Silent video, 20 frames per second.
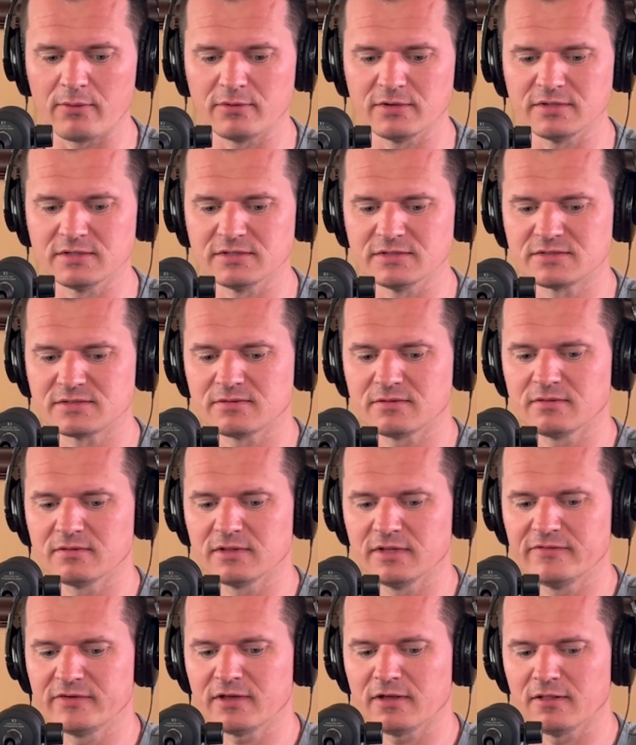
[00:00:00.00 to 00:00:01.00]
was
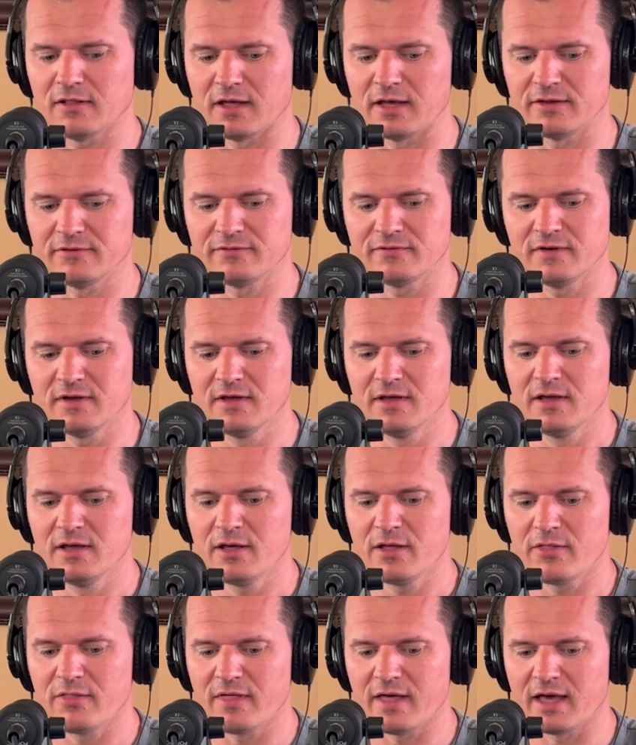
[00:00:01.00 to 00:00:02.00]
living a life
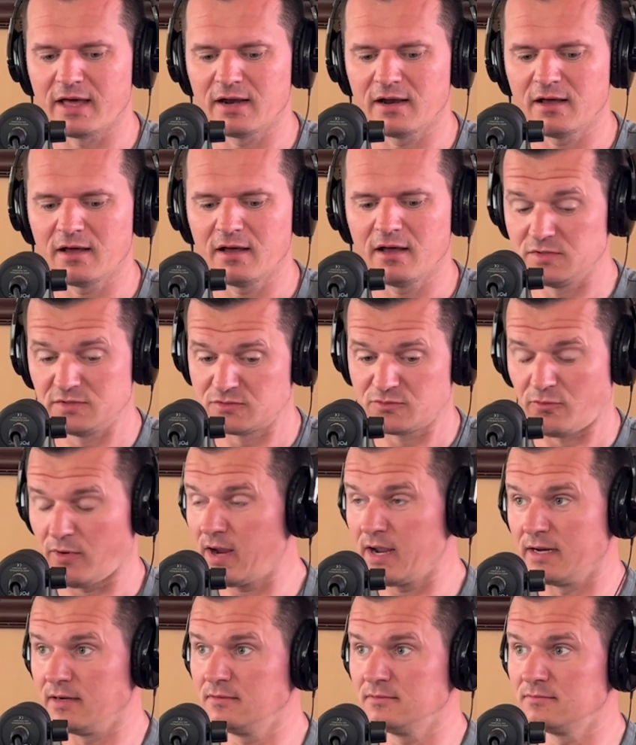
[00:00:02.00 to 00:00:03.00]
that is
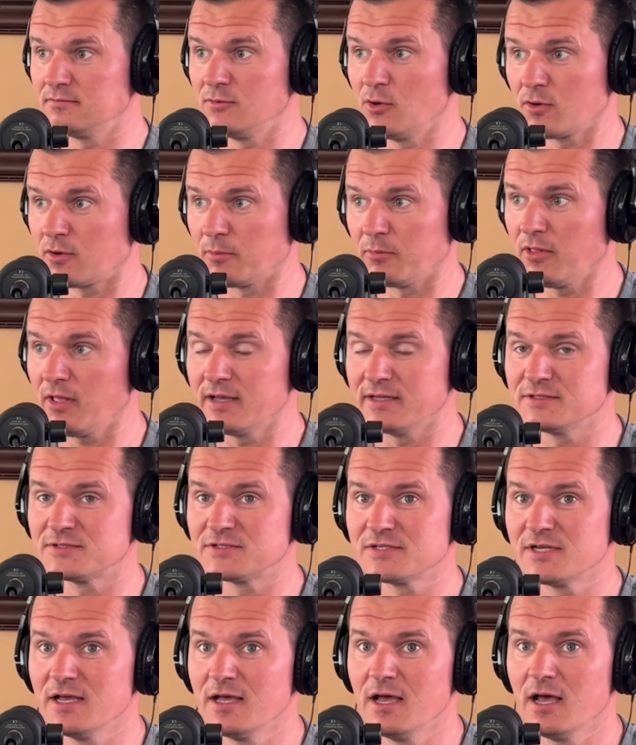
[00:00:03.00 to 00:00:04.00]
great, no
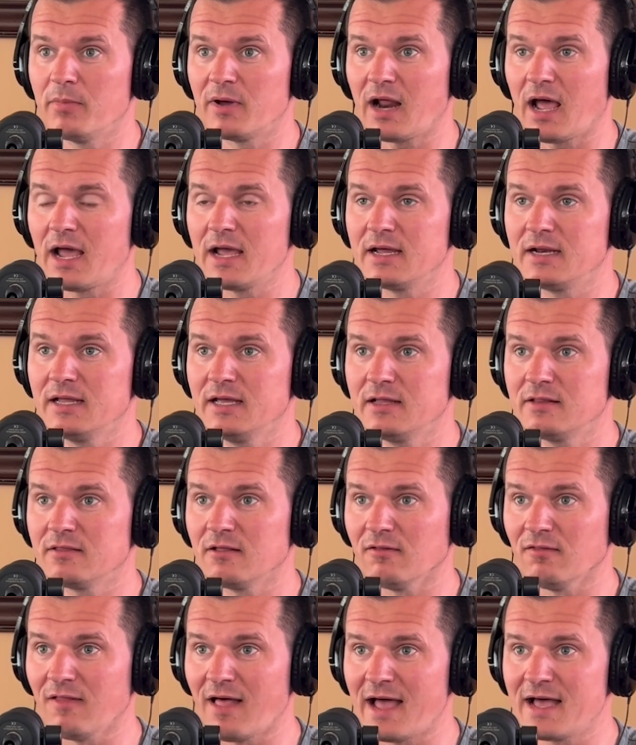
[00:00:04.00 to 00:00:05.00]
complaints, but I had hit
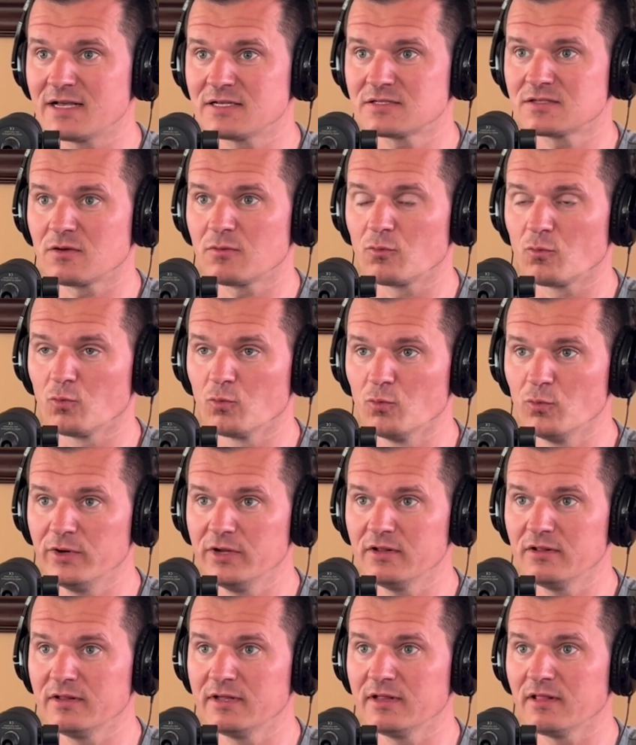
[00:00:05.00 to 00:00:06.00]
the last
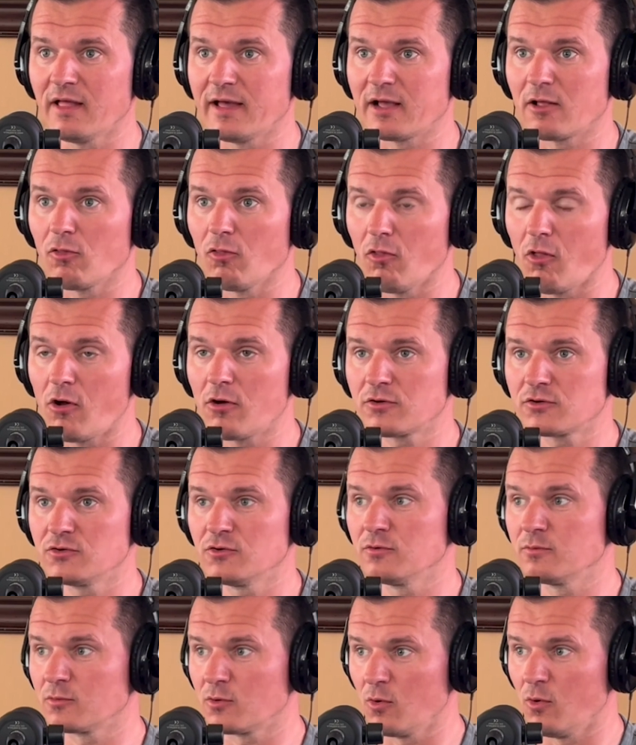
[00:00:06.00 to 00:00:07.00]
really like
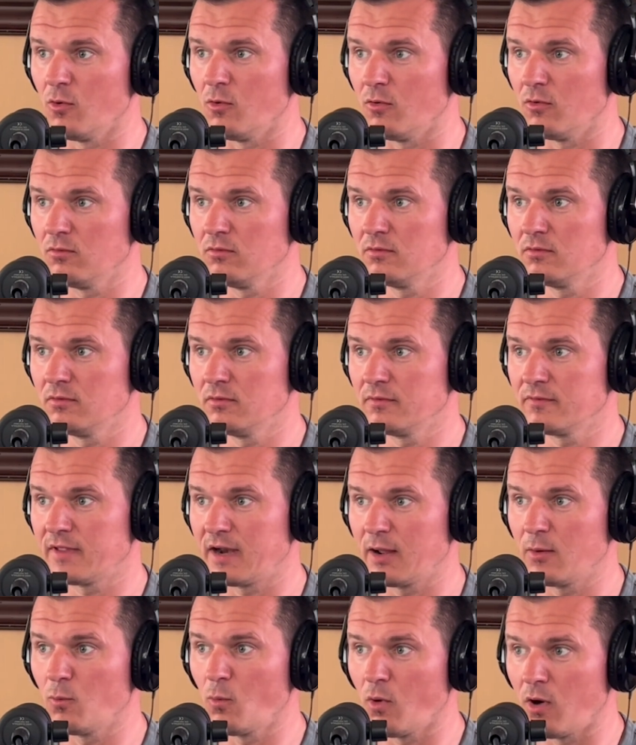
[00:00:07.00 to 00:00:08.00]
long-term goal that
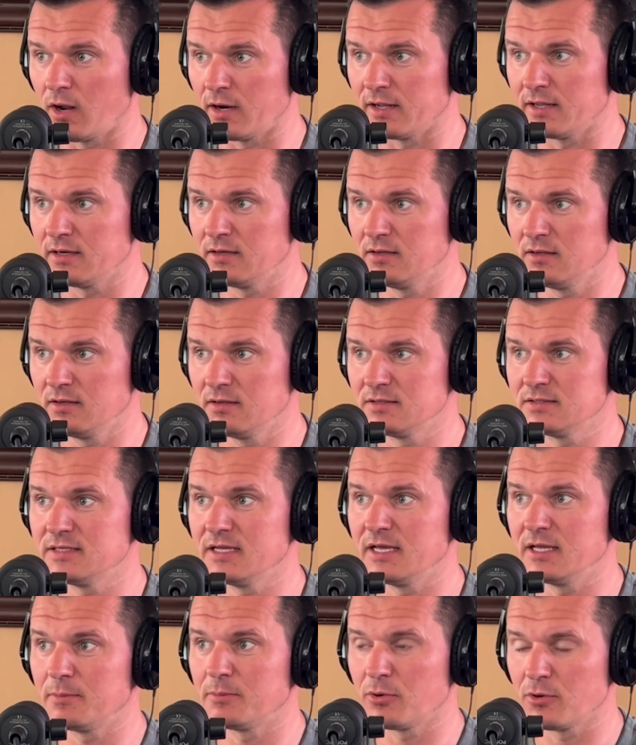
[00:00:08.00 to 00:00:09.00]
I wanted to
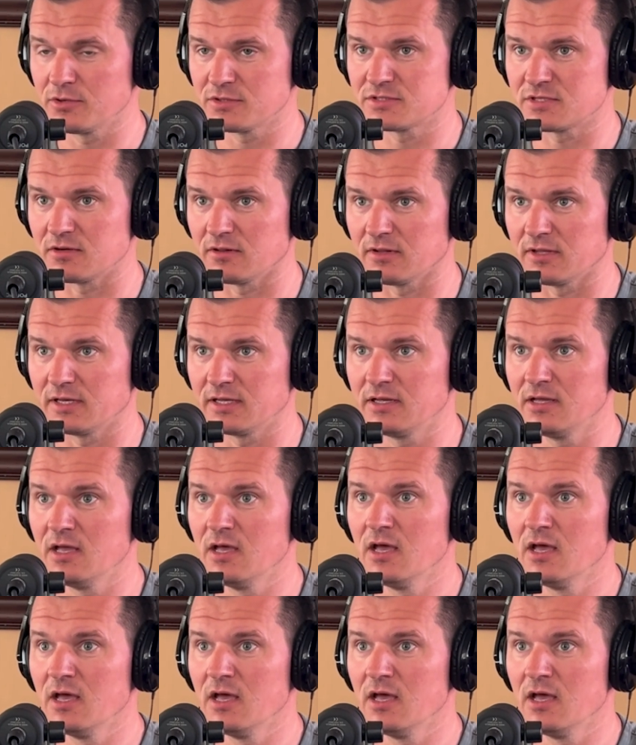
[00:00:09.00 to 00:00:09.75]
hit personally.